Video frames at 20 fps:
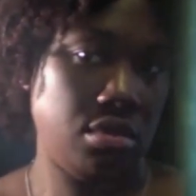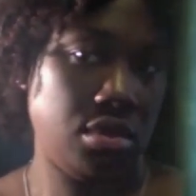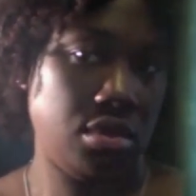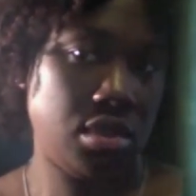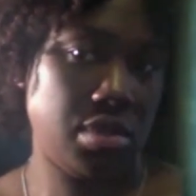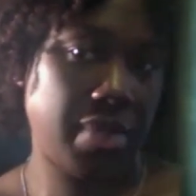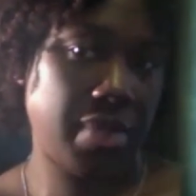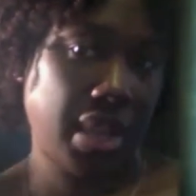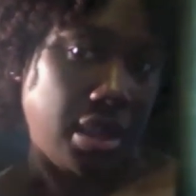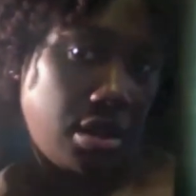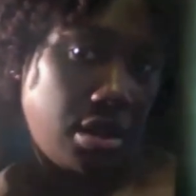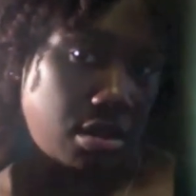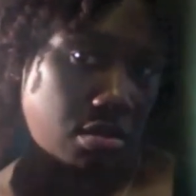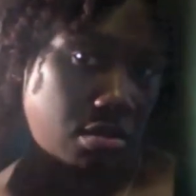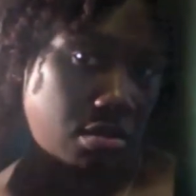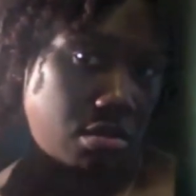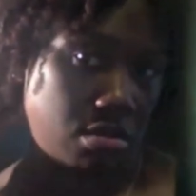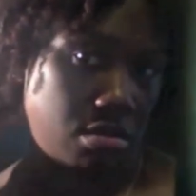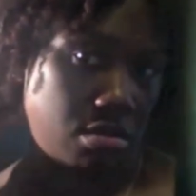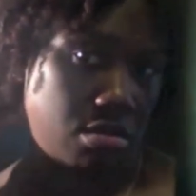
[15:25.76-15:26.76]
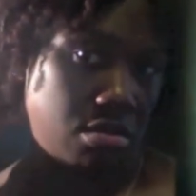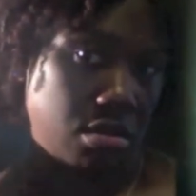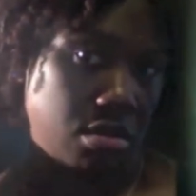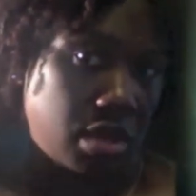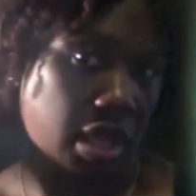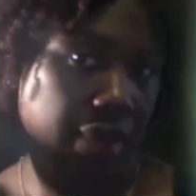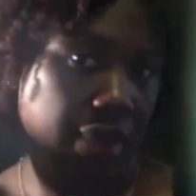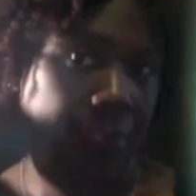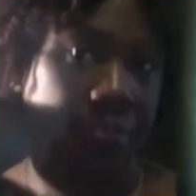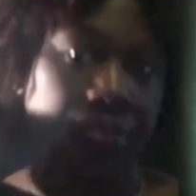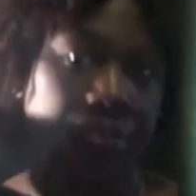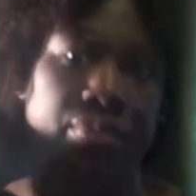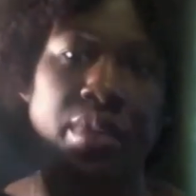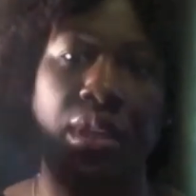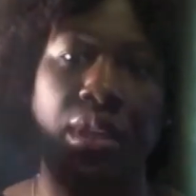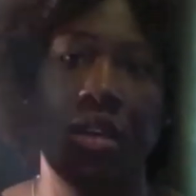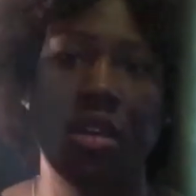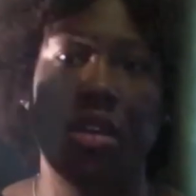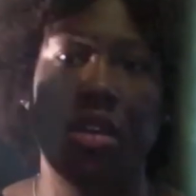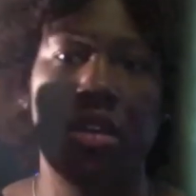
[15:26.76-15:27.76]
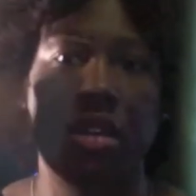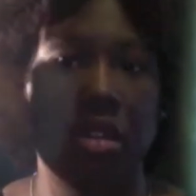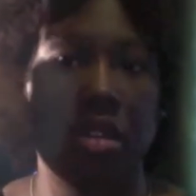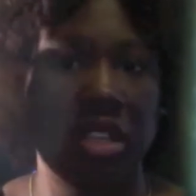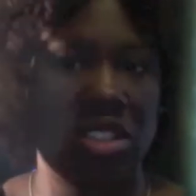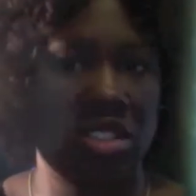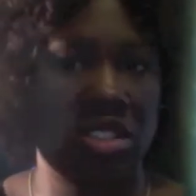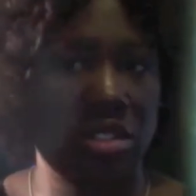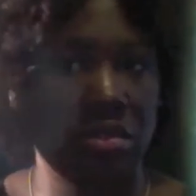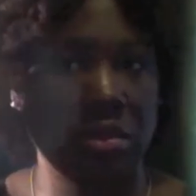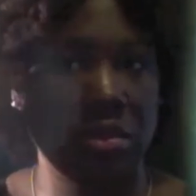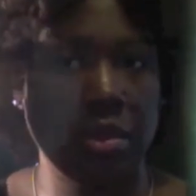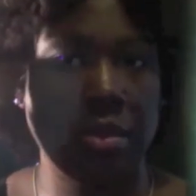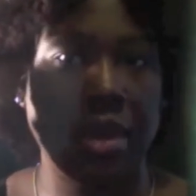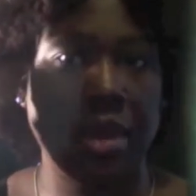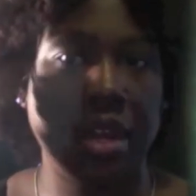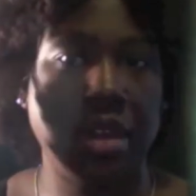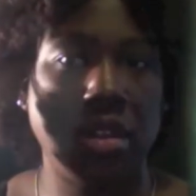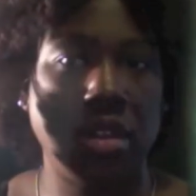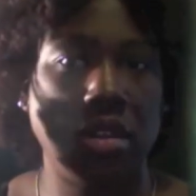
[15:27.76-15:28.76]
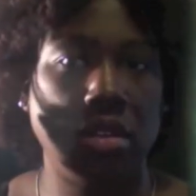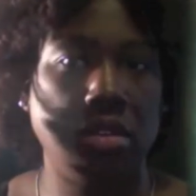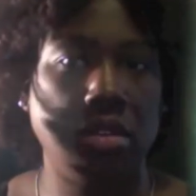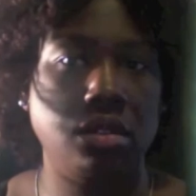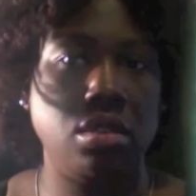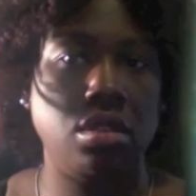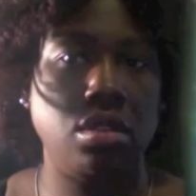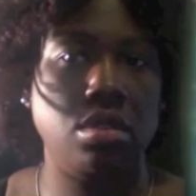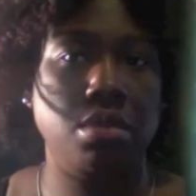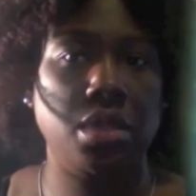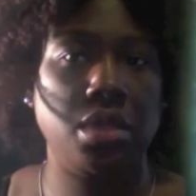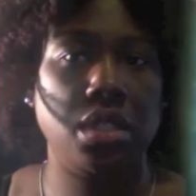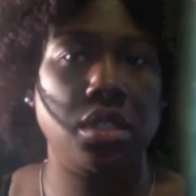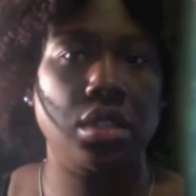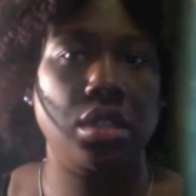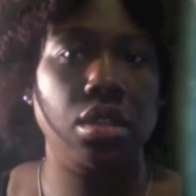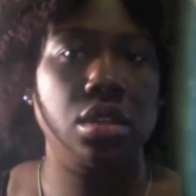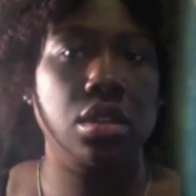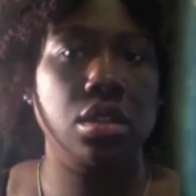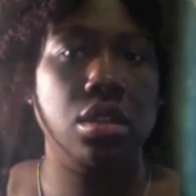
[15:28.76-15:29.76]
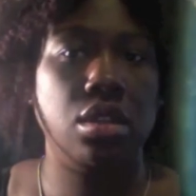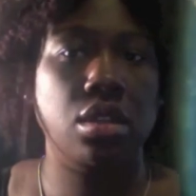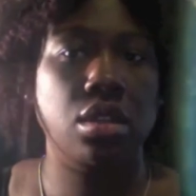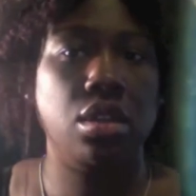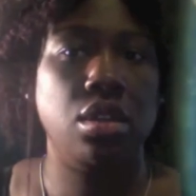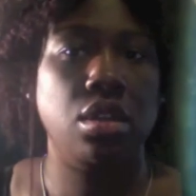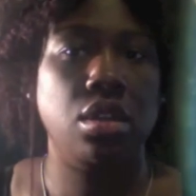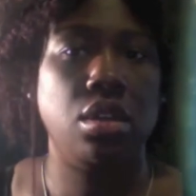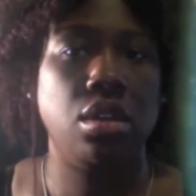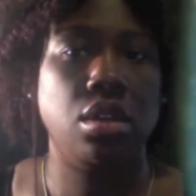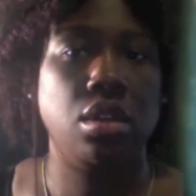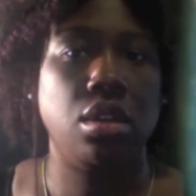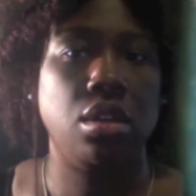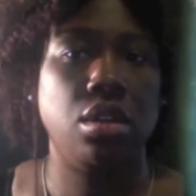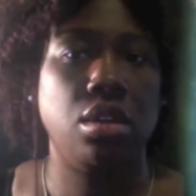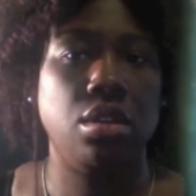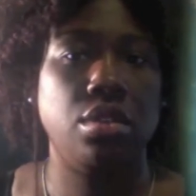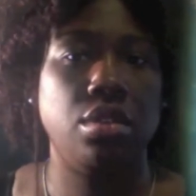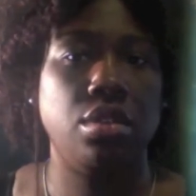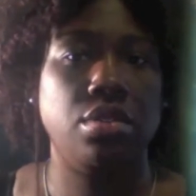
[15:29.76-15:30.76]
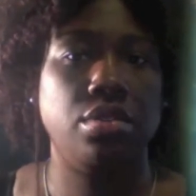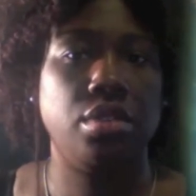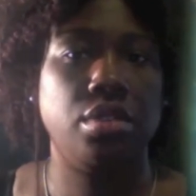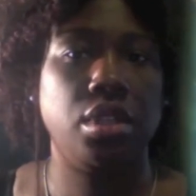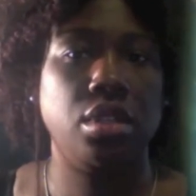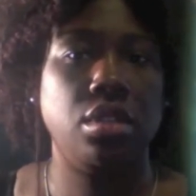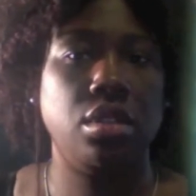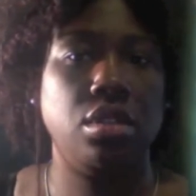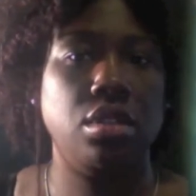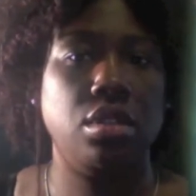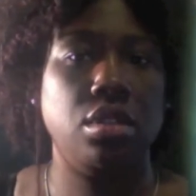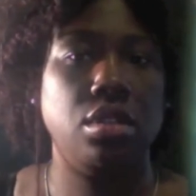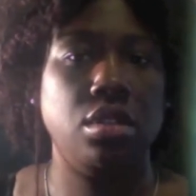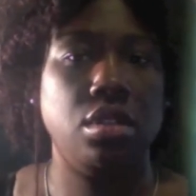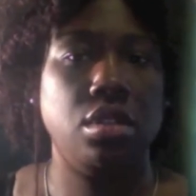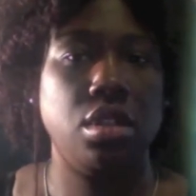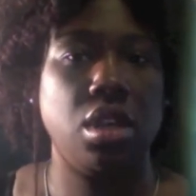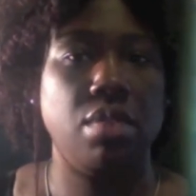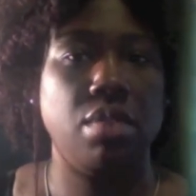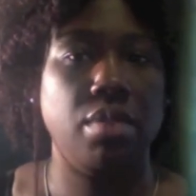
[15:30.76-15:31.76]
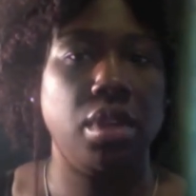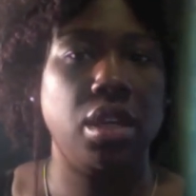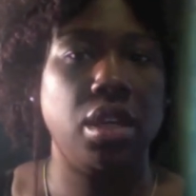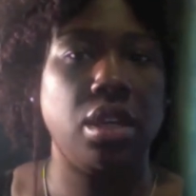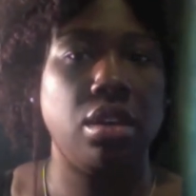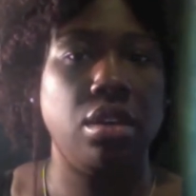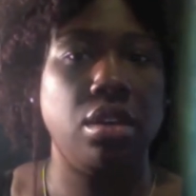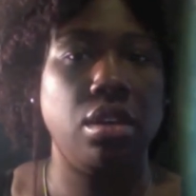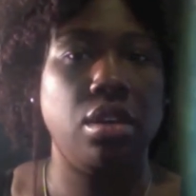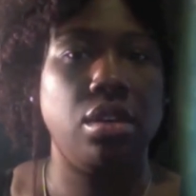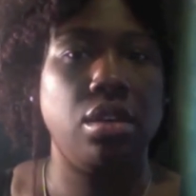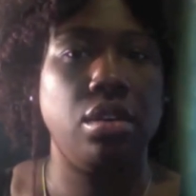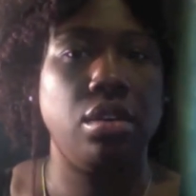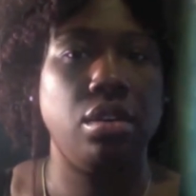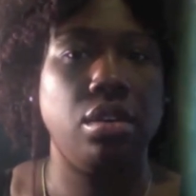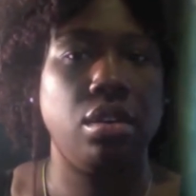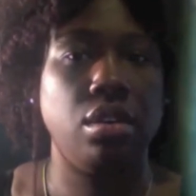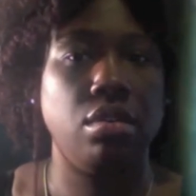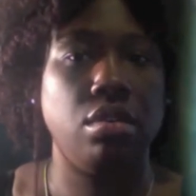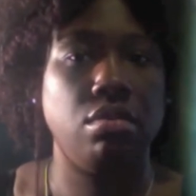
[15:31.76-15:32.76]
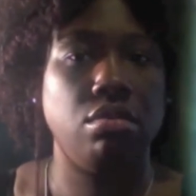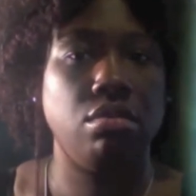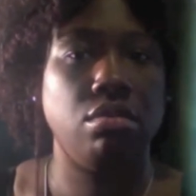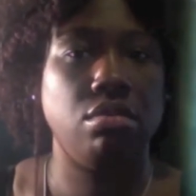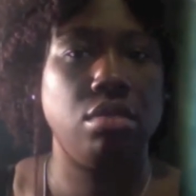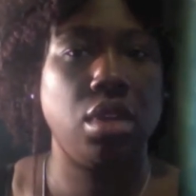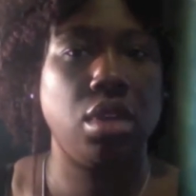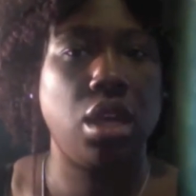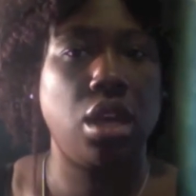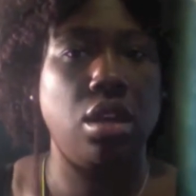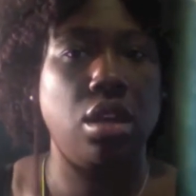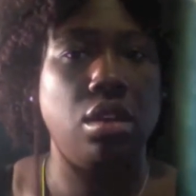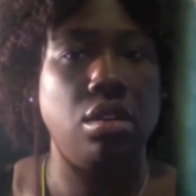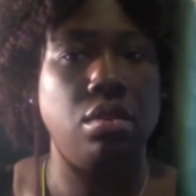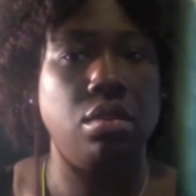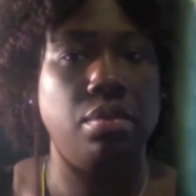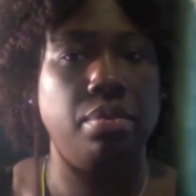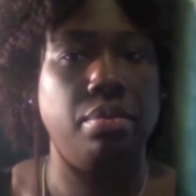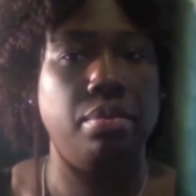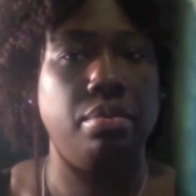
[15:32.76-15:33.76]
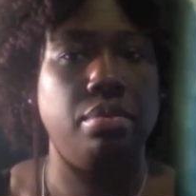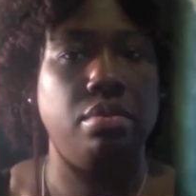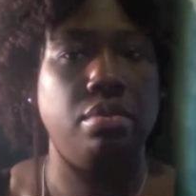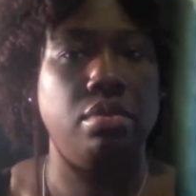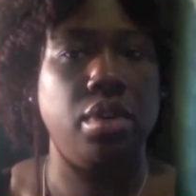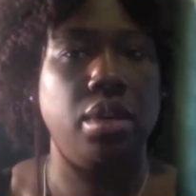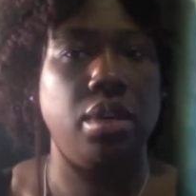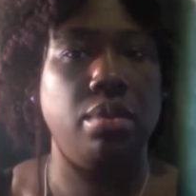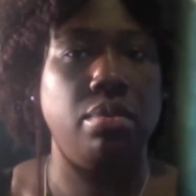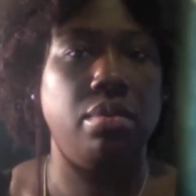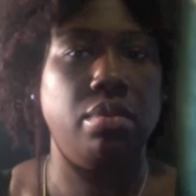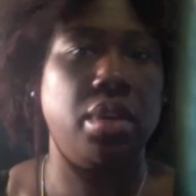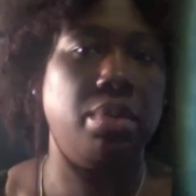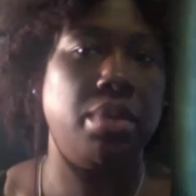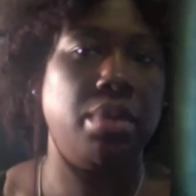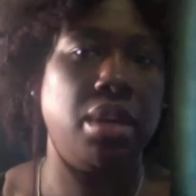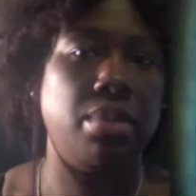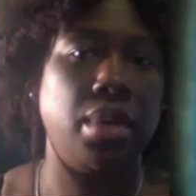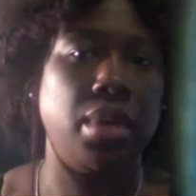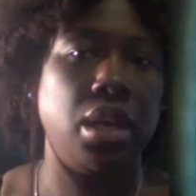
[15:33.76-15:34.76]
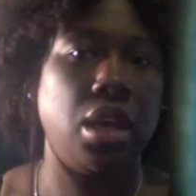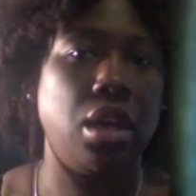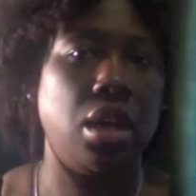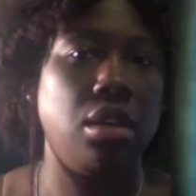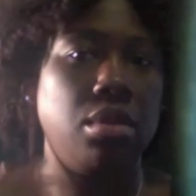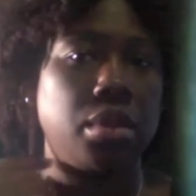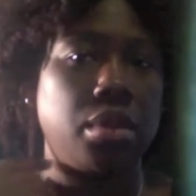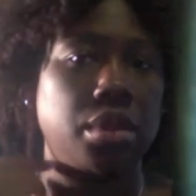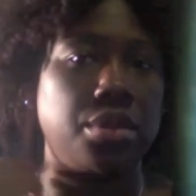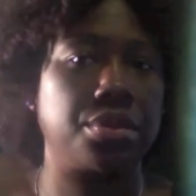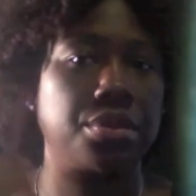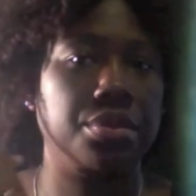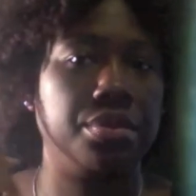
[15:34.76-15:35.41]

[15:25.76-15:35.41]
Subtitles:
go back. Okay, you know, that's just from the back though. Let me see. The front is coming down here, collar, right by my collarbone,